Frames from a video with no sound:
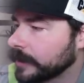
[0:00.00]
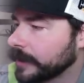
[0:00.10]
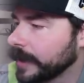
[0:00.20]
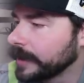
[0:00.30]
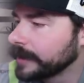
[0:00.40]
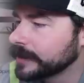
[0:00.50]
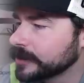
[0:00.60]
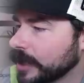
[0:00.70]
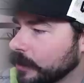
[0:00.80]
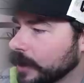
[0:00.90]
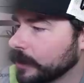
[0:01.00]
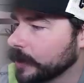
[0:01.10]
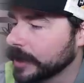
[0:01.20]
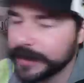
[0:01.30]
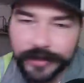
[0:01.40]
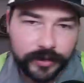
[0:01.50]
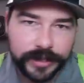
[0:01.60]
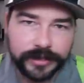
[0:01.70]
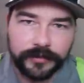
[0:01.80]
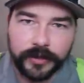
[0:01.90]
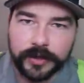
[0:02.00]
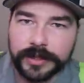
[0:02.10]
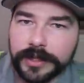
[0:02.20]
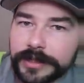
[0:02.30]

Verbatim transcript: That is not why you buy a diesel engine, folks.